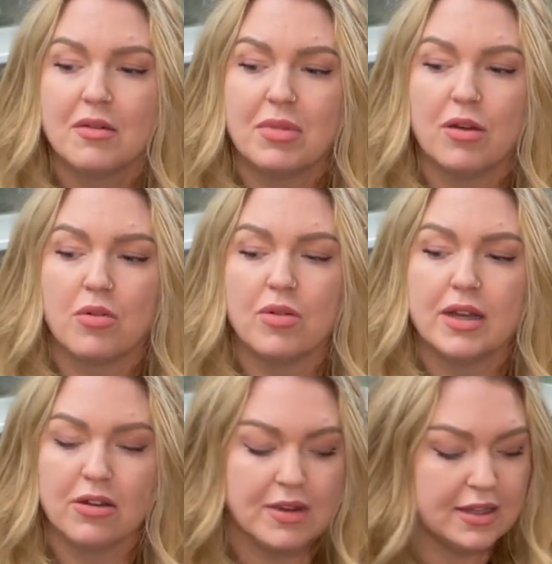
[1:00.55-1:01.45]
But we're
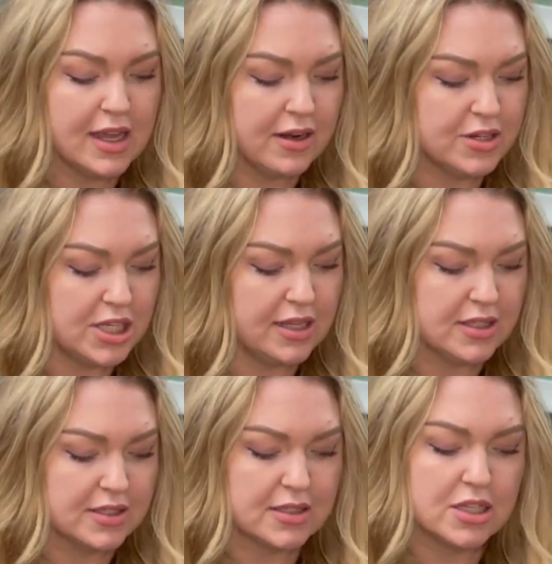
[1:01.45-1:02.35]
going to read the energy.
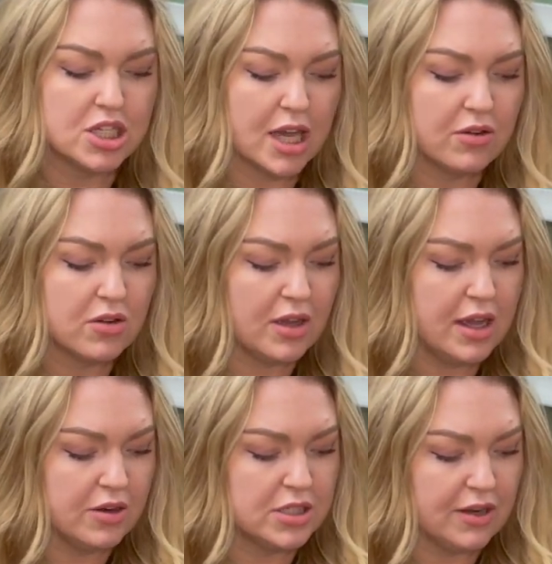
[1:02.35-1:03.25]
This is a general
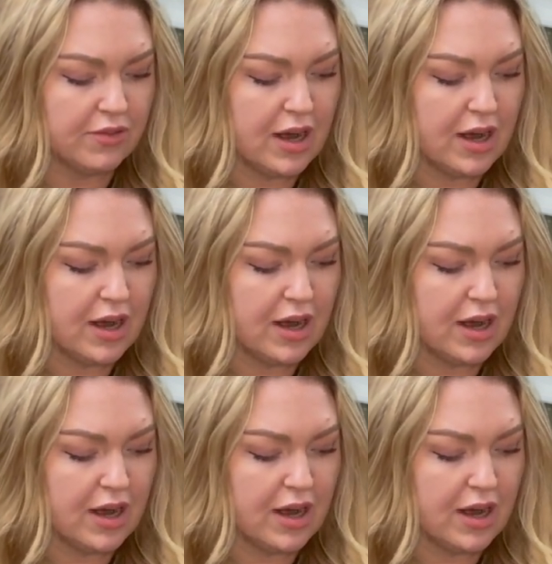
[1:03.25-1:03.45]
energy for